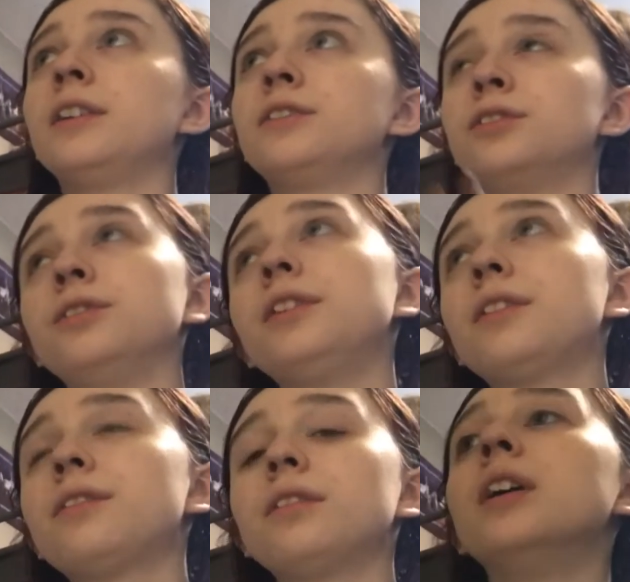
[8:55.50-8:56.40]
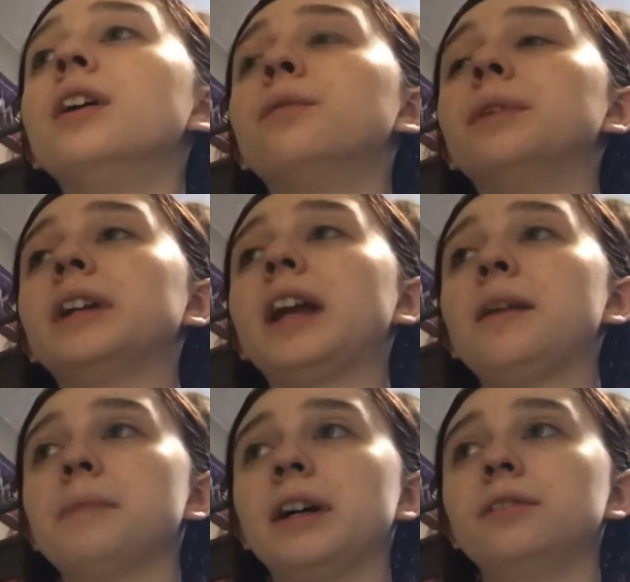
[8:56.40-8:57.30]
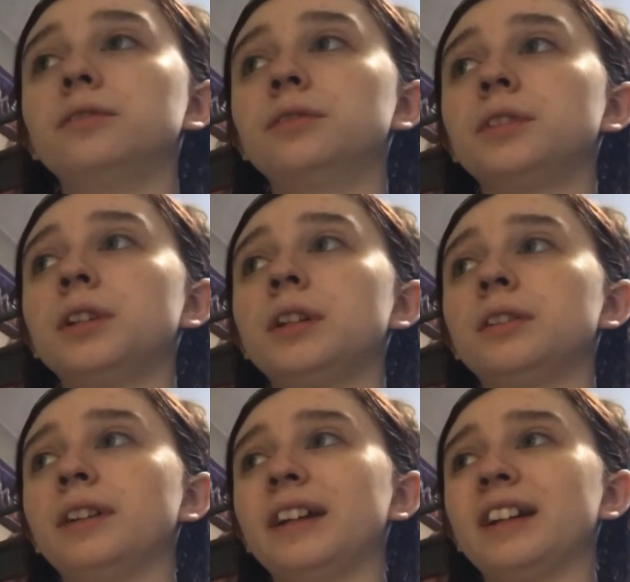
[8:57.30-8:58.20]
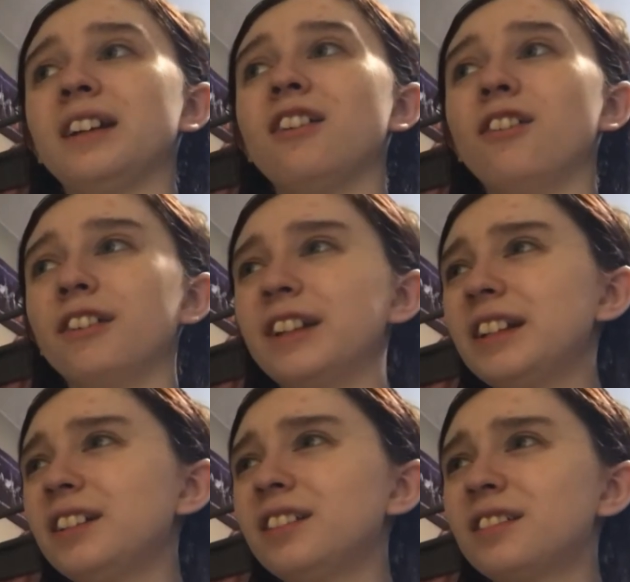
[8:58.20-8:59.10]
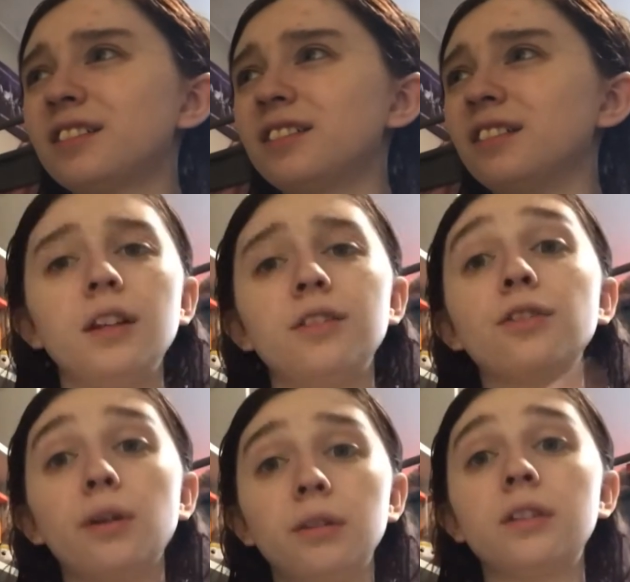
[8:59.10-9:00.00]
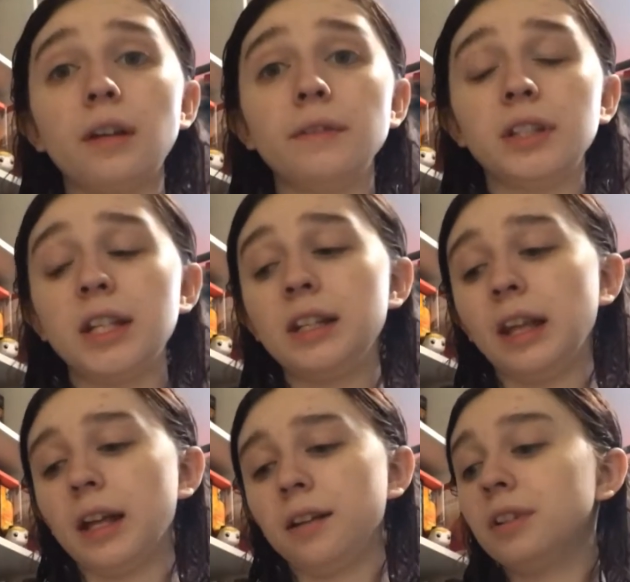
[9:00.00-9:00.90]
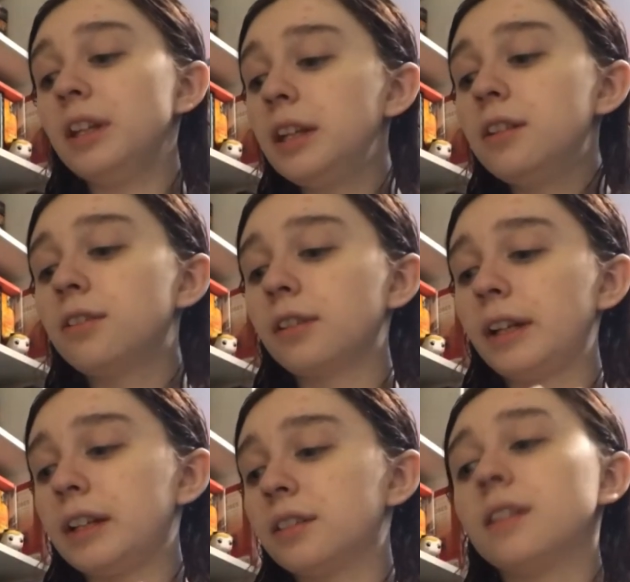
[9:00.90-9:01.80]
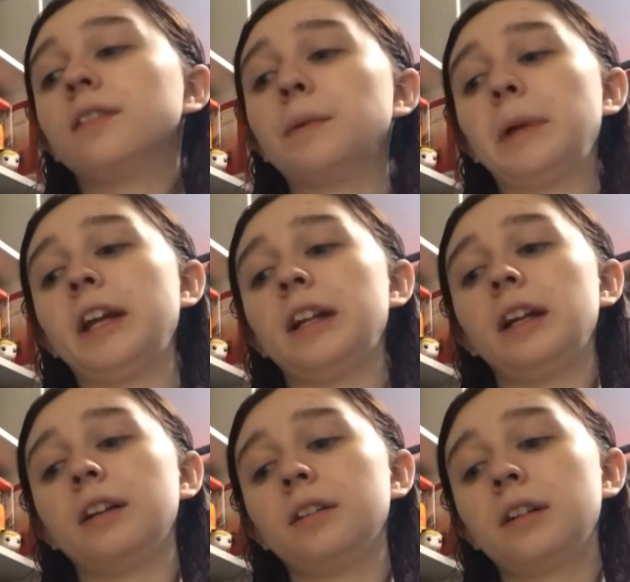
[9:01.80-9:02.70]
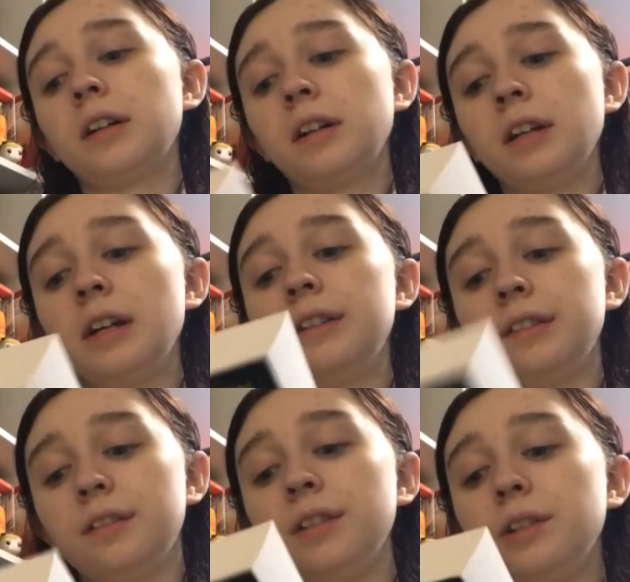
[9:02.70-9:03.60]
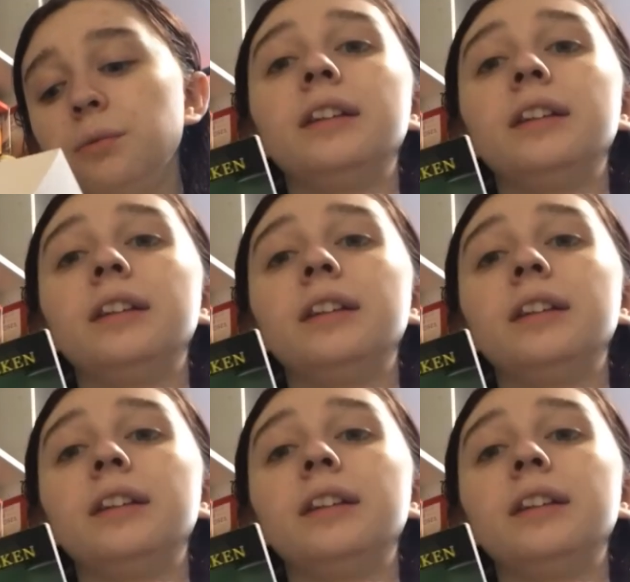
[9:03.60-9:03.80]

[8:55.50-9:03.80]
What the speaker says: 2 years ago when it came out, like, August, so I was 17 then, eagerly anticipating the sequel.